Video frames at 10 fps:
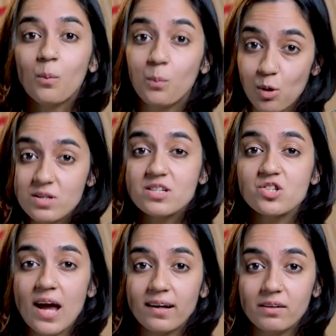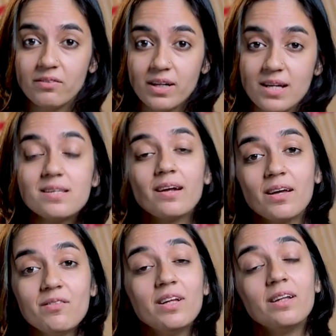More such activities are
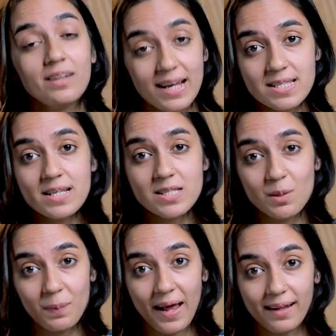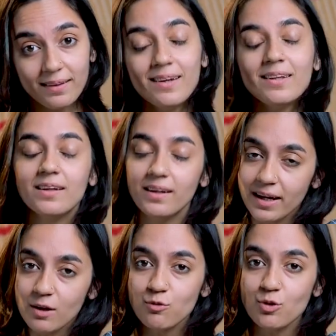given in the text lesson plan, the
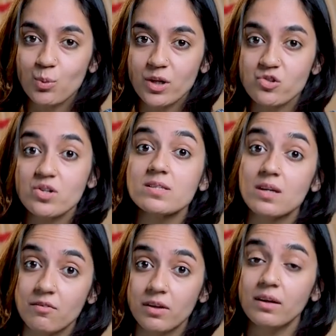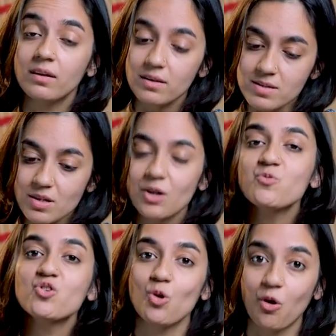link for which is given in the
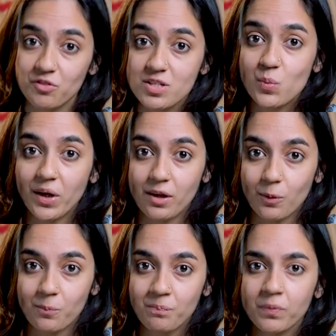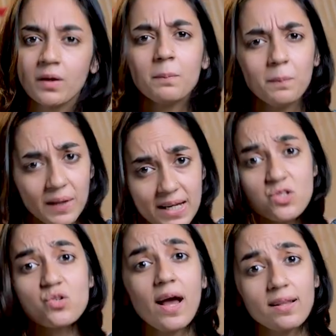description of this video.
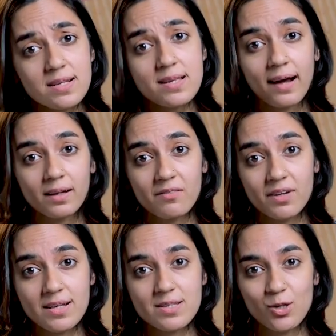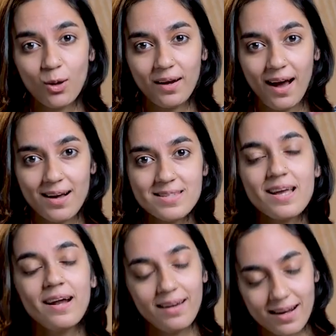Please try these activities in your class
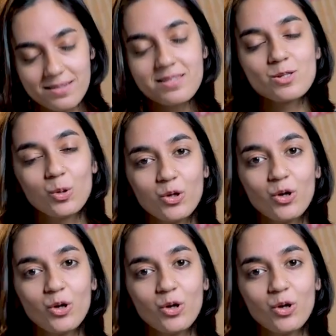and let us know